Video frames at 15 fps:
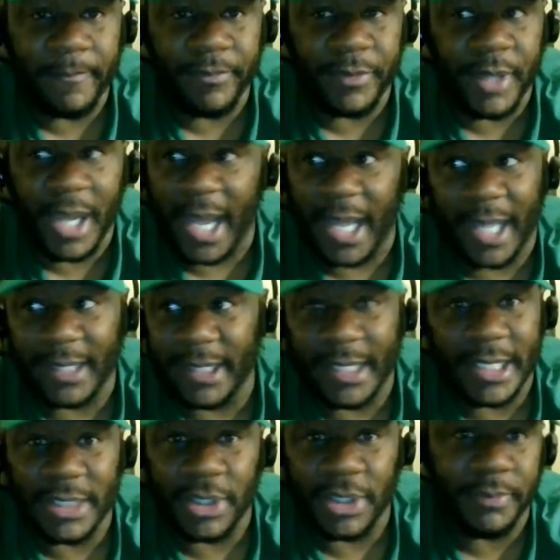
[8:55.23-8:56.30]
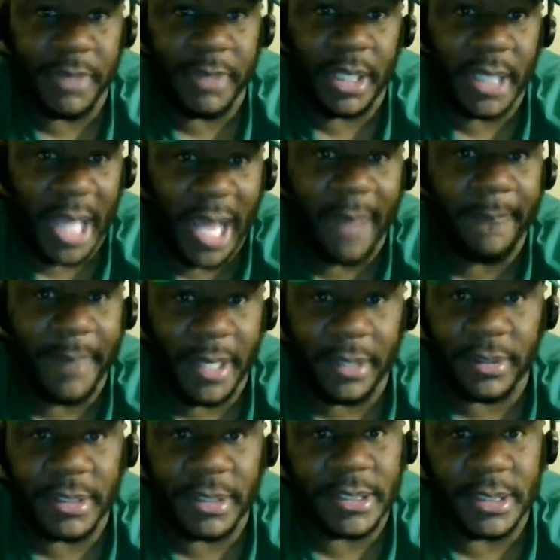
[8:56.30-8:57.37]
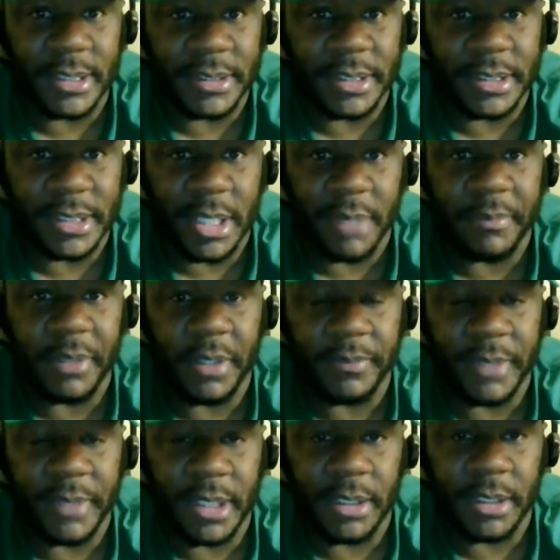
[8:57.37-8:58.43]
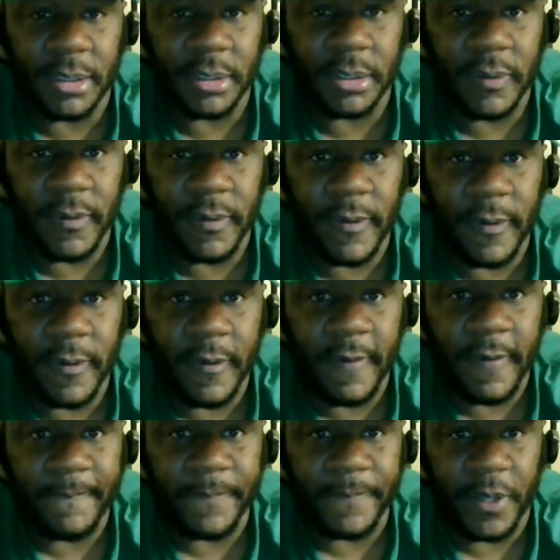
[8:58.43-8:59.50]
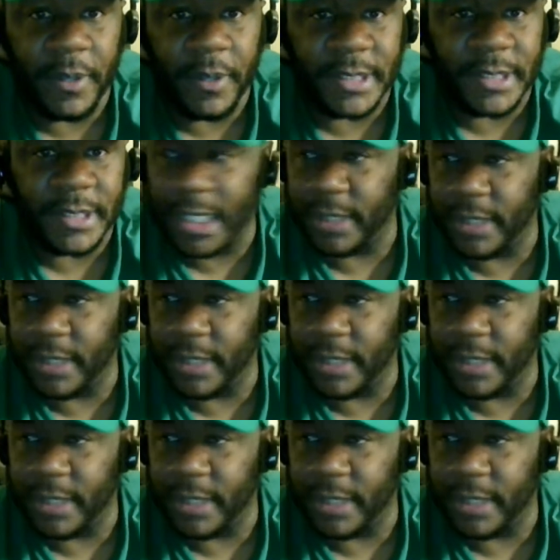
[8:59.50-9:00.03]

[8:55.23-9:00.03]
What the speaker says: I think he's going to be a lot better this coming up year. You know what I'm saying?